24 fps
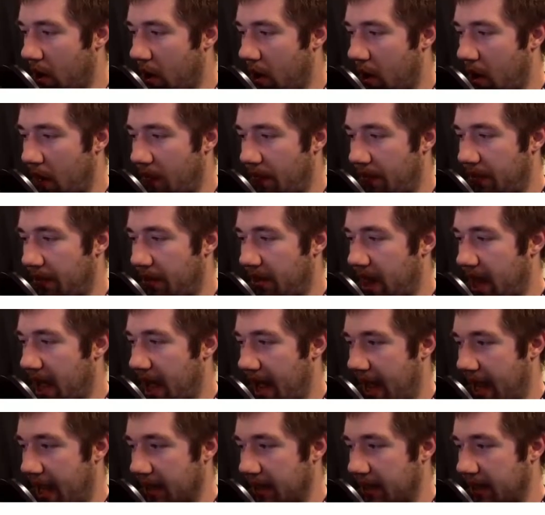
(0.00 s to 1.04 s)
on
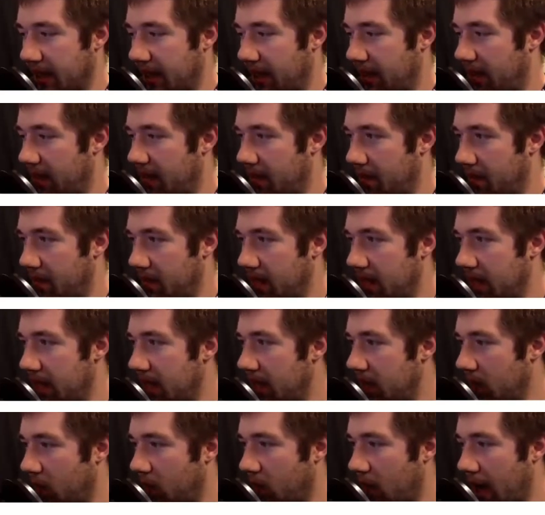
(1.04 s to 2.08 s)
that in the
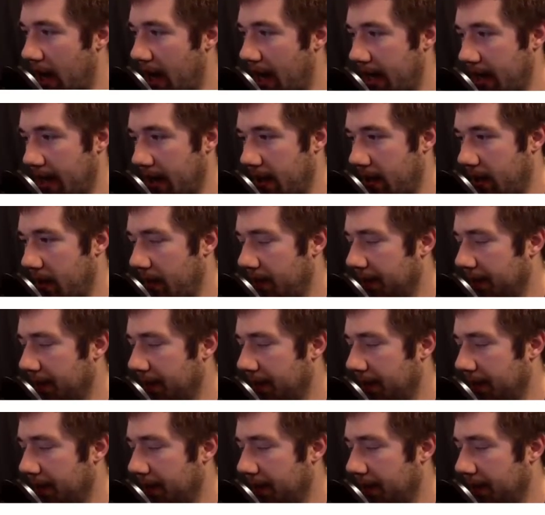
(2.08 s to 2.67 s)
meanwhile.